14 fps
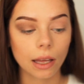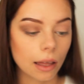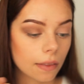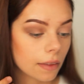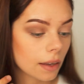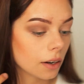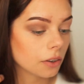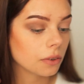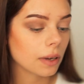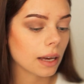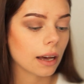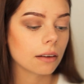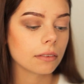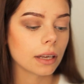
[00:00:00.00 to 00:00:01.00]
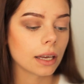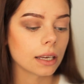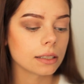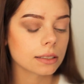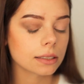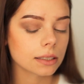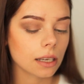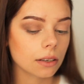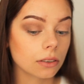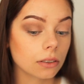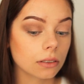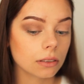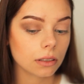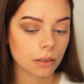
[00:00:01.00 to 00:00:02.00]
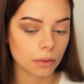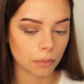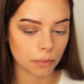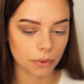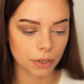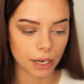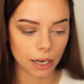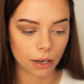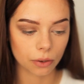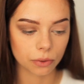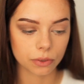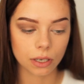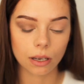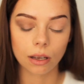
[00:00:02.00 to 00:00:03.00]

And there you have a subtle brown